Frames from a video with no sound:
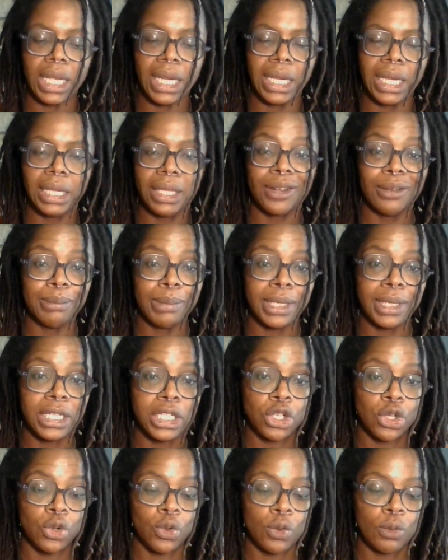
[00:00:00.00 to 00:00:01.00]
a little
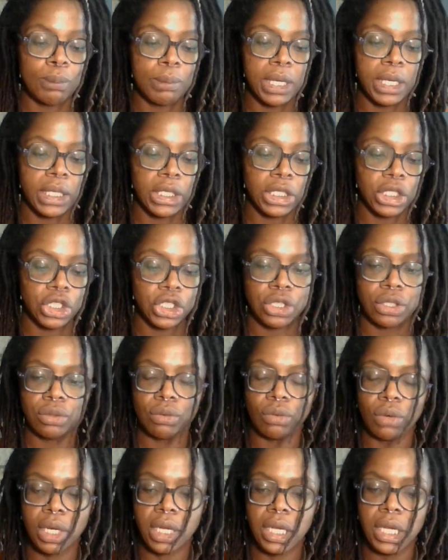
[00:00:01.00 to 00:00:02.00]
bit too much,
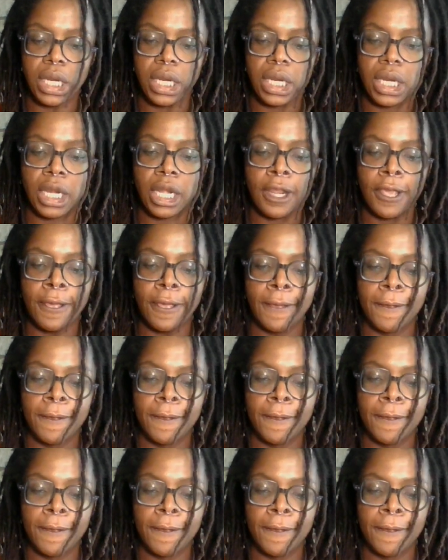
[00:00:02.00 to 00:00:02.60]
right?